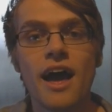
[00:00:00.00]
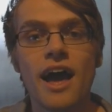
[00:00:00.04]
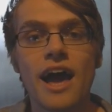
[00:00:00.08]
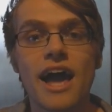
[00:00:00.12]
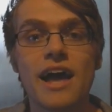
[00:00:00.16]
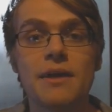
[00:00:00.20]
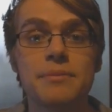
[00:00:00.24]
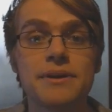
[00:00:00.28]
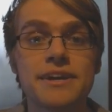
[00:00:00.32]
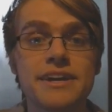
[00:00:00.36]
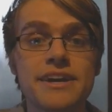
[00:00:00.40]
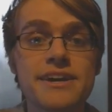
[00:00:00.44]

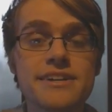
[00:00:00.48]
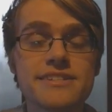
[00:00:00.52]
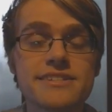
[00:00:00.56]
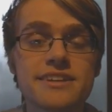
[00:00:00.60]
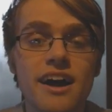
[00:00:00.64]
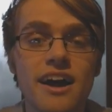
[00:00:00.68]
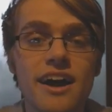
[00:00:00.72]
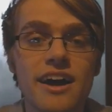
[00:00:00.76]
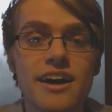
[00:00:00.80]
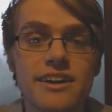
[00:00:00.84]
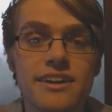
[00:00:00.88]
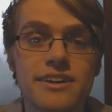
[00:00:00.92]
And because
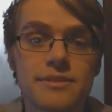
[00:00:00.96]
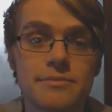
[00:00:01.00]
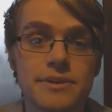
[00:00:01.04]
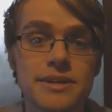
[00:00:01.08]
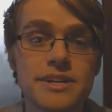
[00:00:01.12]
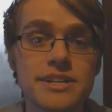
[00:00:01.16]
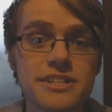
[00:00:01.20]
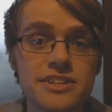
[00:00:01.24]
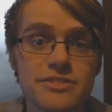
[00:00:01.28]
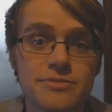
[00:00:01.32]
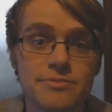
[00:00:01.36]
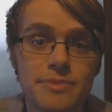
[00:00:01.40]

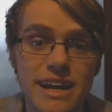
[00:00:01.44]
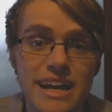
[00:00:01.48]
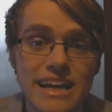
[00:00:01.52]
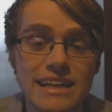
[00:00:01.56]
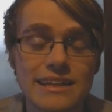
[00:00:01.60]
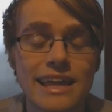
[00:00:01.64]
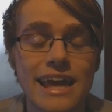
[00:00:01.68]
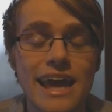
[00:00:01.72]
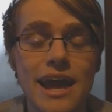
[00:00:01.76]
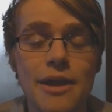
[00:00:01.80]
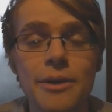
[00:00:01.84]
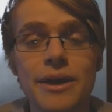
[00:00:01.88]
of my
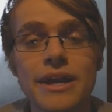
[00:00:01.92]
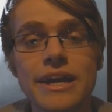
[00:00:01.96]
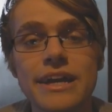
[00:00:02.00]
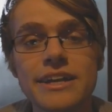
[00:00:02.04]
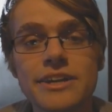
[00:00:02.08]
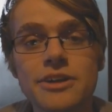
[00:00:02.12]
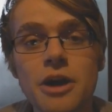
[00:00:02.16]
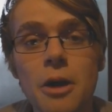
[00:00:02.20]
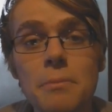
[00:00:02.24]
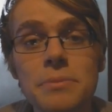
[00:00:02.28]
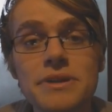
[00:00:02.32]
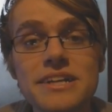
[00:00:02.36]
glaring
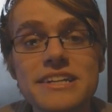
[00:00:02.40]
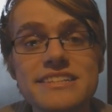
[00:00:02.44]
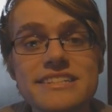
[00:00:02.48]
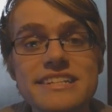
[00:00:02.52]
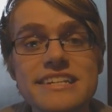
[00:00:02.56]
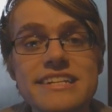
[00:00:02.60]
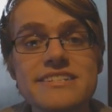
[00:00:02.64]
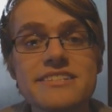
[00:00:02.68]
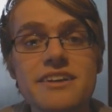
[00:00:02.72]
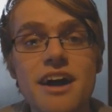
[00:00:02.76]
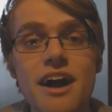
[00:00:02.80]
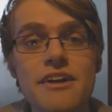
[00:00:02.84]

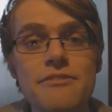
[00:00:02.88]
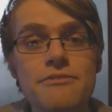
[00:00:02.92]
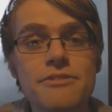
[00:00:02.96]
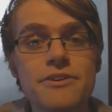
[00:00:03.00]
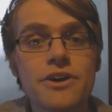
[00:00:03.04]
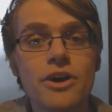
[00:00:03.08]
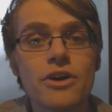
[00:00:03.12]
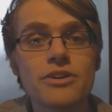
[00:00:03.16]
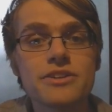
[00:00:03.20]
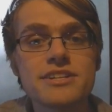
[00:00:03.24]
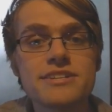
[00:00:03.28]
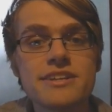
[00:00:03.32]
incompetencies, I
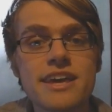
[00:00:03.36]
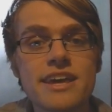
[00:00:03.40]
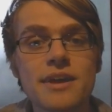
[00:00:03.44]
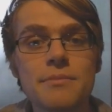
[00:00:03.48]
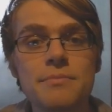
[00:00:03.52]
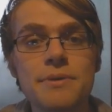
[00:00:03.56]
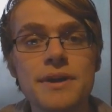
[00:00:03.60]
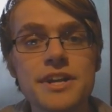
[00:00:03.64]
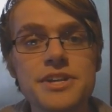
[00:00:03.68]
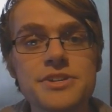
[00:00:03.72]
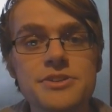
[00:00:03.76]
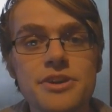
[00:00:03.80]
forgot to take a
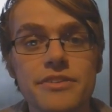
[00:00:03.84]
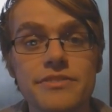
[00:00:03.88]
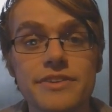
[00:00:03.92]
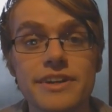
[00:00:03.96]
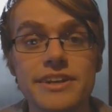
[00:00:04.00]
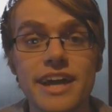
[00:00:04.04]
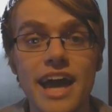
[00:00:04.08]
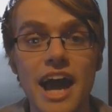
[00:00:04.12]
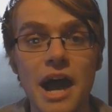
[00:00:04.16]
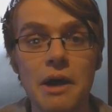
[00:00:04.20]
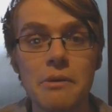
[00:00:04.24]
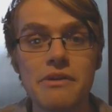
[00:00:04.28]
picture of
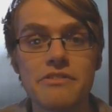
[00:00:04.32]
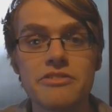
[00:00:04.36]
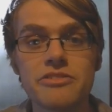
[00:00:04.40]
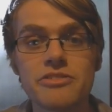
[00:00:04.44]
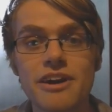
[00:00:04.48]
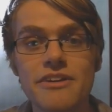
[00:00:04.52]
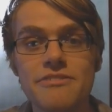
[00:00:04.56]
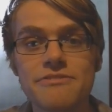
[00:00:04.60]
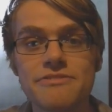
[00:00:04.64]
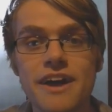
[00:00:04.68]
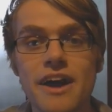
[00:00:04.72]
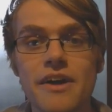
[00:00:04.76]
it. However,
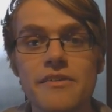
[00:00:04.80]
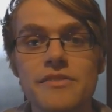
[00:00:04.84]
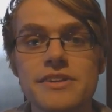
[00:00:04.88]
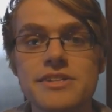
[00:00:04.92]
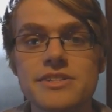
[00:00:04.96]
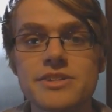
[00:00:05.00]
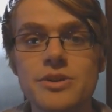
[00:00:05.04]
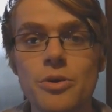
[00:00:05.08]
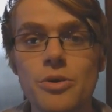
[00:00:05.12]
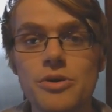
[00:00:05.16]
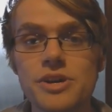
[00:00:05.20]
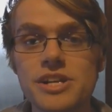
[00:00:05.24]
I found
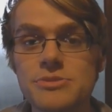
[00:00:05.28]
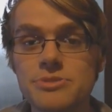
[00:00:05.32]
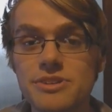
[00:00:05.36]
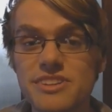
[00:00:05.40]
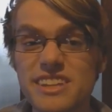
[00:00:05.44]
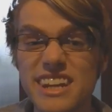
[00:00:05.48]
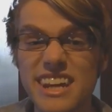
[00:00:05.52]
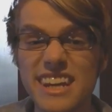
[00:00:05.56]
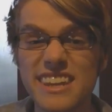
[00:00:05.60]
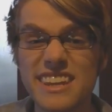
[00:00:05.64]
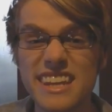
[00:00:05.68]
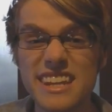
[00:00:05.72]
this gorgeous one
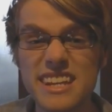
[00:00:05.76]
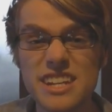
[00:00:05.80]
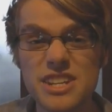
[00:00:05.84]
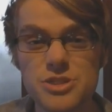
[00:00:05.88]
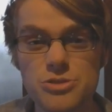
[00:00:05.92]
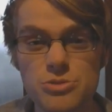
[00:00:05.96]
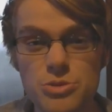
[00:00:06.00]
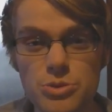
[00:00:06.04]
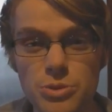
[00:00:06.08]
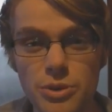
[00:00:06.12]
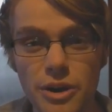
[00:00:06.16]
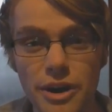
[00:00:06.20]
that I then
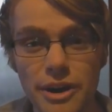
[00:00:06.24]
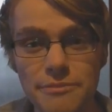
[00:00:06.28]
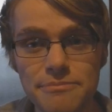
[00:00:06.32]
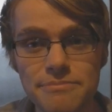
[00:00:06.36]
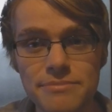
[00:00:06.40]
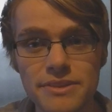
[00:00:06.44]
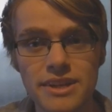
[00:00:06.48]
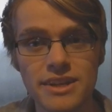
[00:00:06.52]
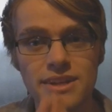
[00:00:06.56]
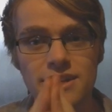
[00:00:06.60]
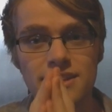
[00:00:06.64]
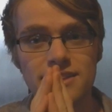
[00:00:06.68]
drew
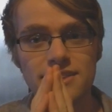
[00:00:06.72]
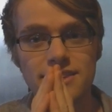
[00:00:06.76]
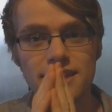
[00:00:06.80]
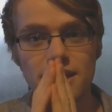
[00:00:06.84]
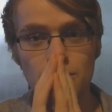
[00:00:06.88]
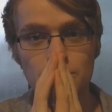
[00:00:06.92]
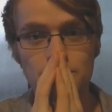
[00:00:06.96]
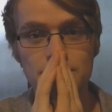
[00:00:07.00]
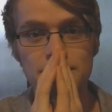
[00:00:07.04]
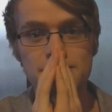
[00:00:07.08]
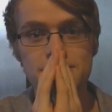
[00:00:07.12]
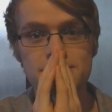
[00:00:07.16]
on.
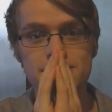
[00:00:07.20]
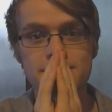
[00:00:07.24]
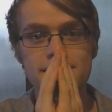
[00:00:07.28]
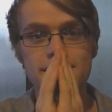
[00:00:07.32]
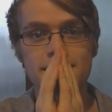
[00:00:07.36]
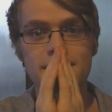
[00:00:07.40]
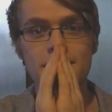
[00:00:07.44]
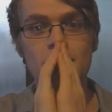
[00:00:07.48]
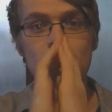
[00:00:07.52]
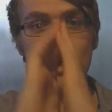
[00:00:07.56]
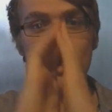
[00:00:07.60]
That'll be just here.